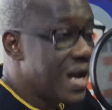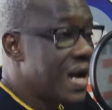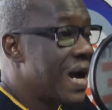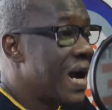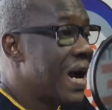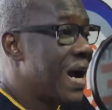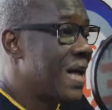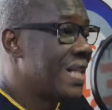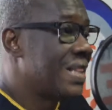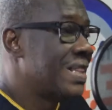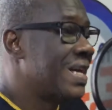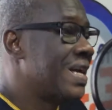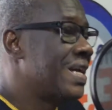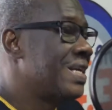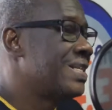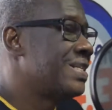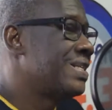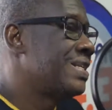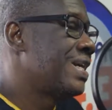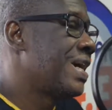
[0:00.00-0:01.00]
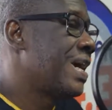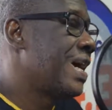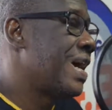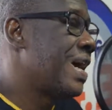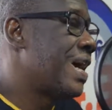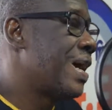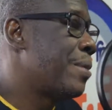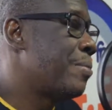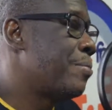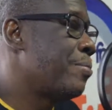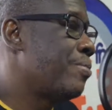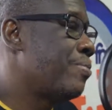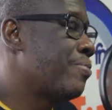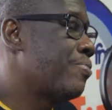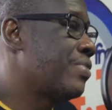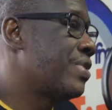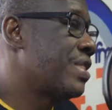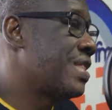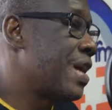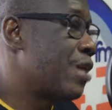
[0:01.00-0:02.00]
and then
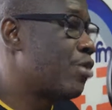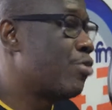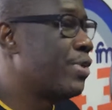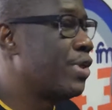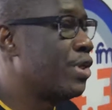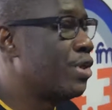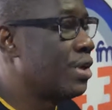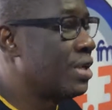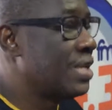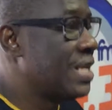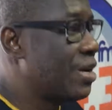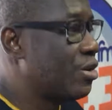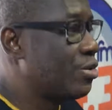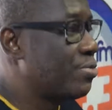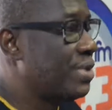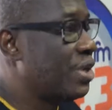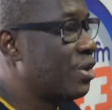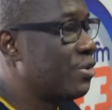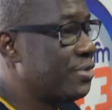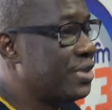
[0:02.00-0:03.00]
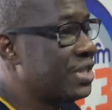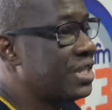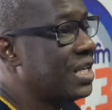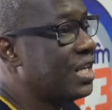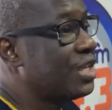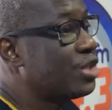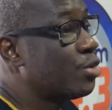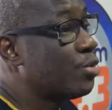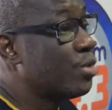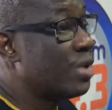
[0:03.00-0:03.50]
there will be officials who will